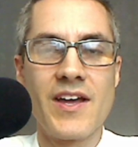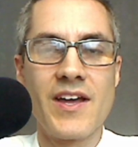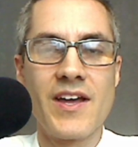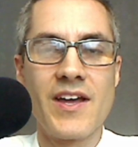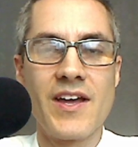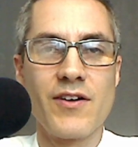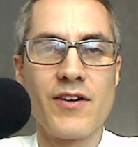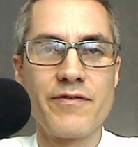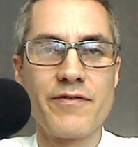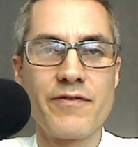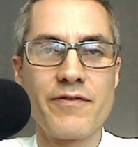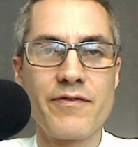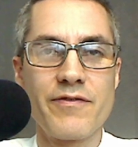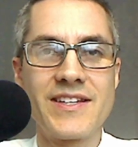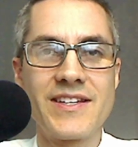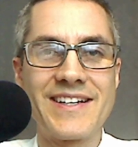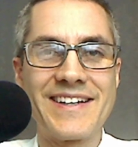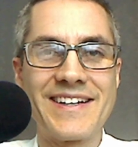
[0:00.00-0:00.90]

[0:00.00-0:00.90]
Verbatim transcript: You know, I find it.